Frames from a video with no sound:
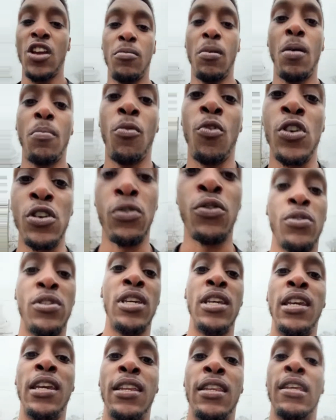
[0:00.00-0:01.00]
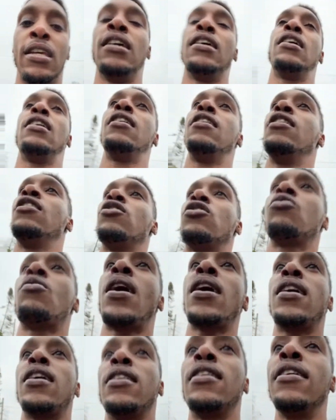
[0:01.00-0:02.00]
my morning routine so I
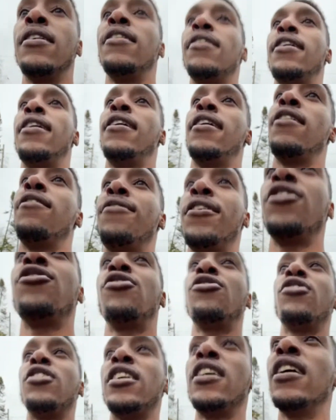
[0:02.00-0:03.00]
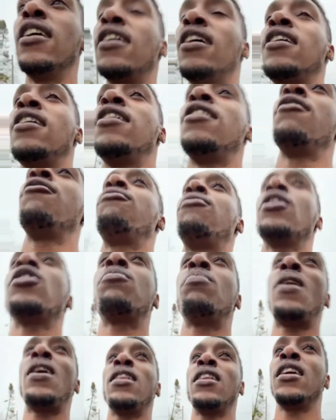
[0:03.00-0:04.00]
can eventually fix
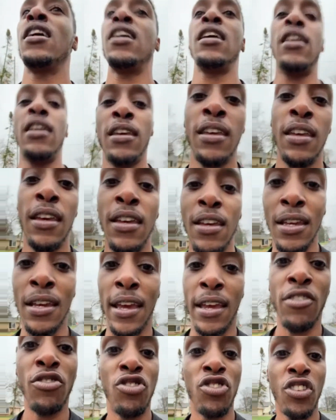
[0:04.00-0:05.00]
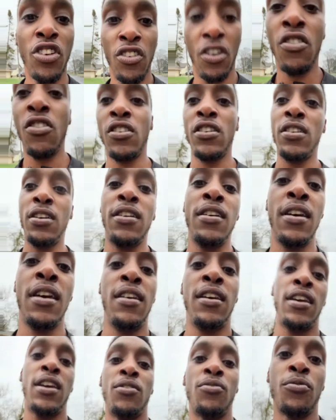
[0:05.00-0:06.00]
my leg and jog
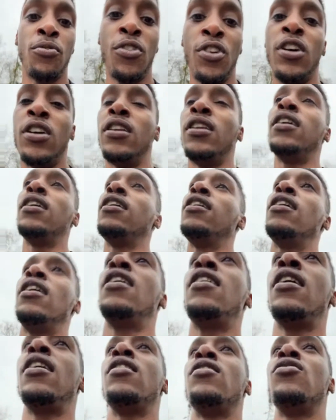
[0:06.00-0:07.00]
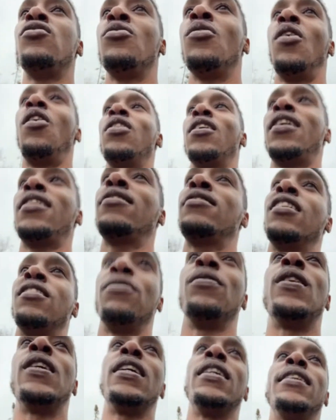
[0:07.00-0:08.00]
and run and do all that stuff
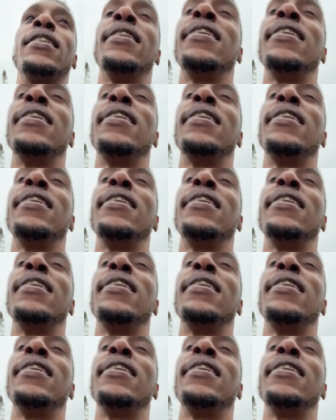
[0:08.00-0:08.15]
again.